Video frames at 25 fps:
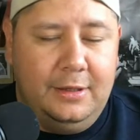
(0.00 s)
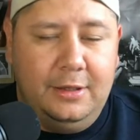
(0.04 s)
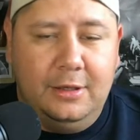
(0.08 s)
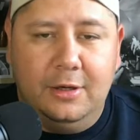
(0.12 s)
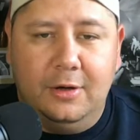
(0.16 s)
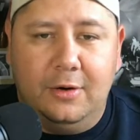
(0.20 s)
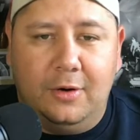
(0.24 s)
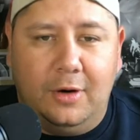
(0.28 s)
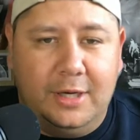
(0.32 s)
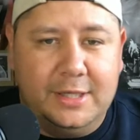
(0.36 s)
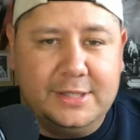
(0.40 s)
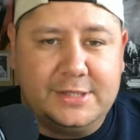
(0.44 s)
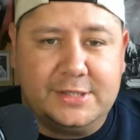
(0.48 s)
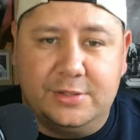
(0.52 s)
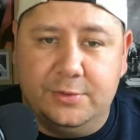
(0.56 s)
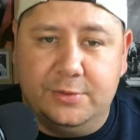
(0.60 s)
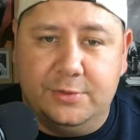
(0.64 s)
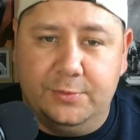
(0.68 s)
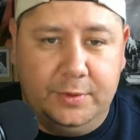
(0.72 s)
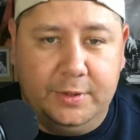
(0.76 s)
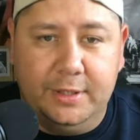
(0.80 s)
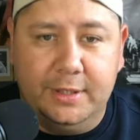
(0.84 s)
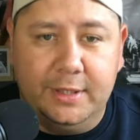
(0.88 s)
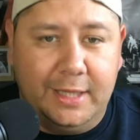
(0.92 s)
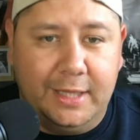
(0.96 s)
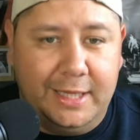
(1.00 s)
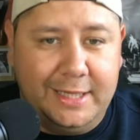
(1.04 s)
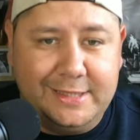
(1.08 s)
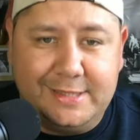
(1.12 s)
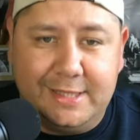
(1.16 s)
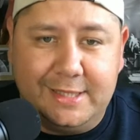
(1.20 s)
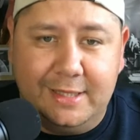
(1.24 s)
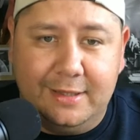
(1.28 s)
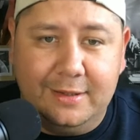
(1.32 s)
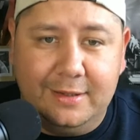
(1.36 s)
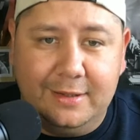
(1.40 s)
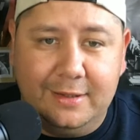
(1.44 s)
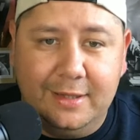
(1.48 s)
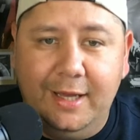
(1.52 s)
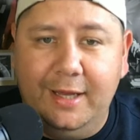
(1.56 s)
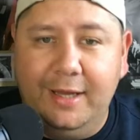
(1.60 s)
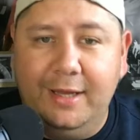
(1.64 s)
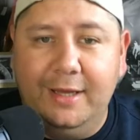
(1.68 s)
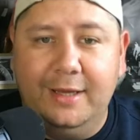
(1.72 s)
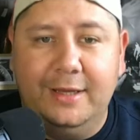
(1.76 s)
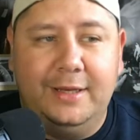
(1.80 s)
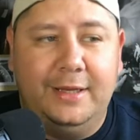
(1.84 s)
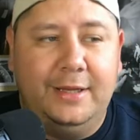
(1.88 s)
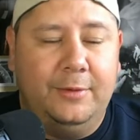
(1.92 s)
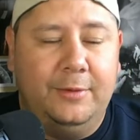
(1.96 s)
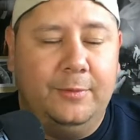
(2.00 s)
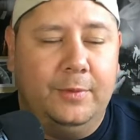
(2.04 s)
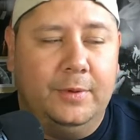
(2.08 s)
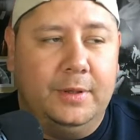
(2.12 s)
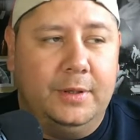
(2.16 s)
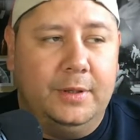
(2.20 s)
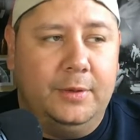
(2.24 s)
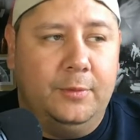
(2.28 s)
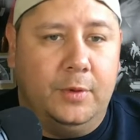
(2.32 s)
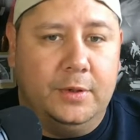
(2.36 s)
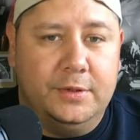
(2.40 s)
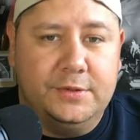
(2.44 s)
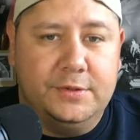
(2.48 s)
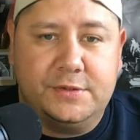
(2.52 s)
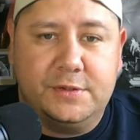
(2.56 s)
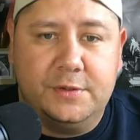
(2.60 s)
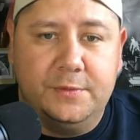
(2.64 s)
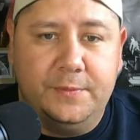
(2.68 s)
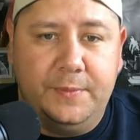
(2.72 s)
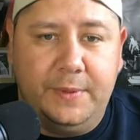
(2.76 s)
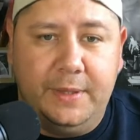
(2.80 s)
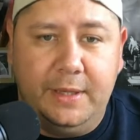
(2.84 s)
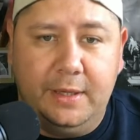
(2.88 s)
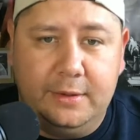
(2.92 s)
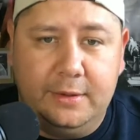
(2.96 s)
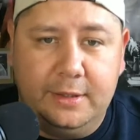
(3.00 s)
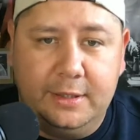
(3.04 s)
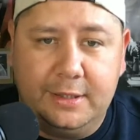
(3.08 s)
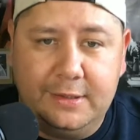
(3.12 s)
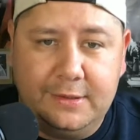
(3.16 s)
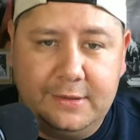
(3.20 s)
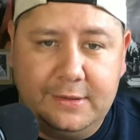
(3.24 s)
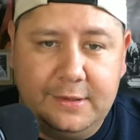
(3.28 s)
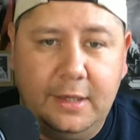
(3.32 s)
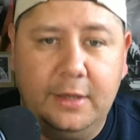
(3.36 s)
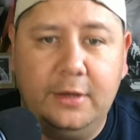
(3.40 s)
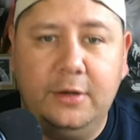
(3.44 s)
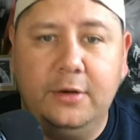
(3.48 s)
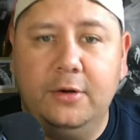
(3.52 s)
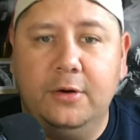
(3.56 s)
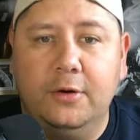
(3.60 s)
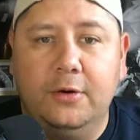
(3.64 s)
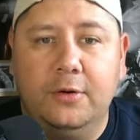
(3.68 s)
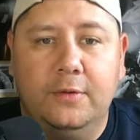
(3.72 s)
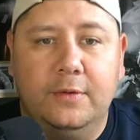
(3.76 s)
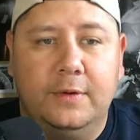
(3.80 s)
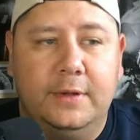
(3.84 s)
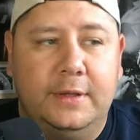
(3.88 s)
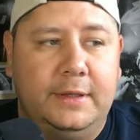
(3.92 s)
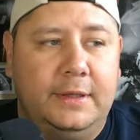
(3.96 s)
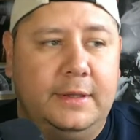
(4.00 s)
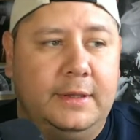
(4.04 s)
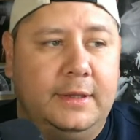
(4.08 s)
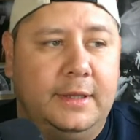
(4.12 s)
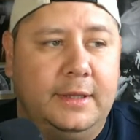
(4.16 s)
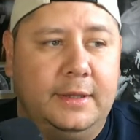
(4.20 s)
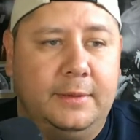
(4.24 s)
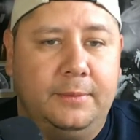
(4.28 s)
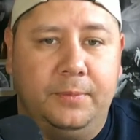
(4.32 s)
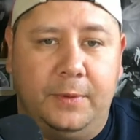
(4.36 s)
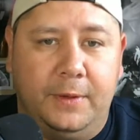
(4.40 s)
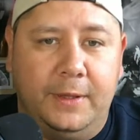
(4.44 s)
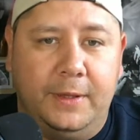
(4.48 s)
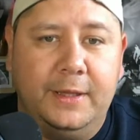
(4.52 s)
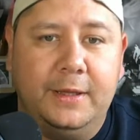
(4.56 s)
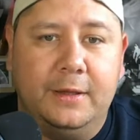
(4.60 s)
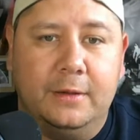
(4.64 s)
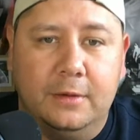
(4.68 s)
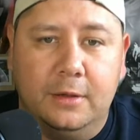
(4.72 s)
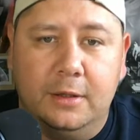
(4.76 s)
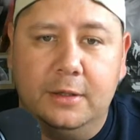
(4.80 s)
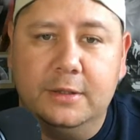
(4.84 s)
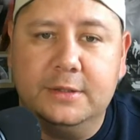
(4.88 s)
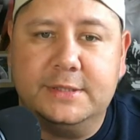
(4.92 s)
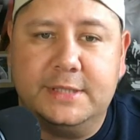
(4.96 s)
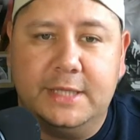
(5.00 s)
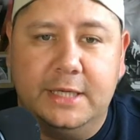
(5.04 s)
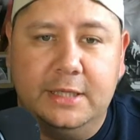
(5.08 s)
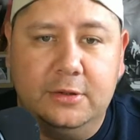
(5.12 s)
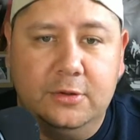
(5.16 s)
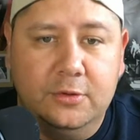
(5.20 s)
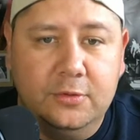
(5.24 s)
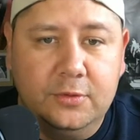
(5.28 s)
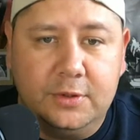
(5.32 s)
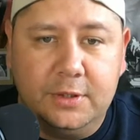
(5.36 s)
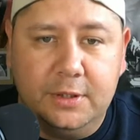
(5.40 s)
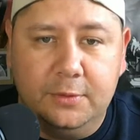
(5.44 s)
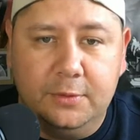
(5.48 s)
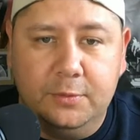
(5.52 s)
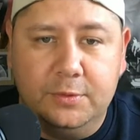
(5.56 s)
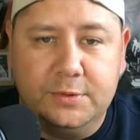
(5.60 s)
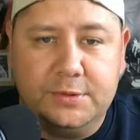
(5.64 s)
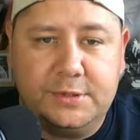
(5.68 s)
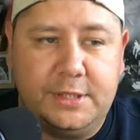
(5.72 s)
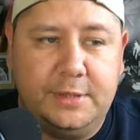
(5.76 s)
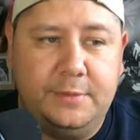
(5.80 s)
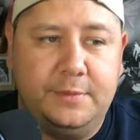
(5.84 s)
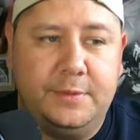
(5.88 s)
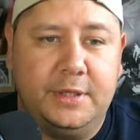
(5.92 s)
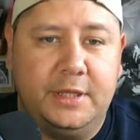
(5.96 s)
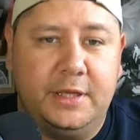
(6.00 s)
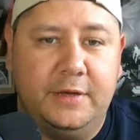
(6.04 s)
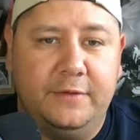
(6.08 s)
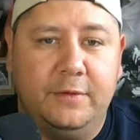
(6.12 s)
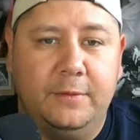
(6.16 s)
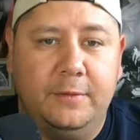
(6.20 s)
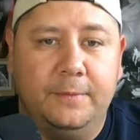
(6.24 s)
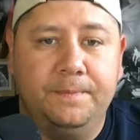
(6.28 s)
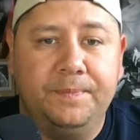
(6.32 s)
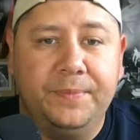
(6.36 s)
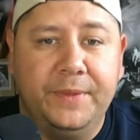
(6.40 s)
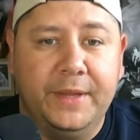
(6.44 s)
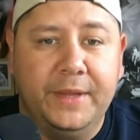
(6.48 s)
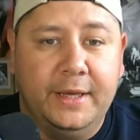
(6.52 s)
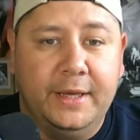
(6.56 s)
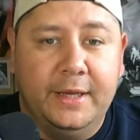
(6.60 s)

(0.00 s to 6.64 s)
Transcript: Austin really likes LA and he really wants to be on a contender, and that playing alongside Luka will seem to give him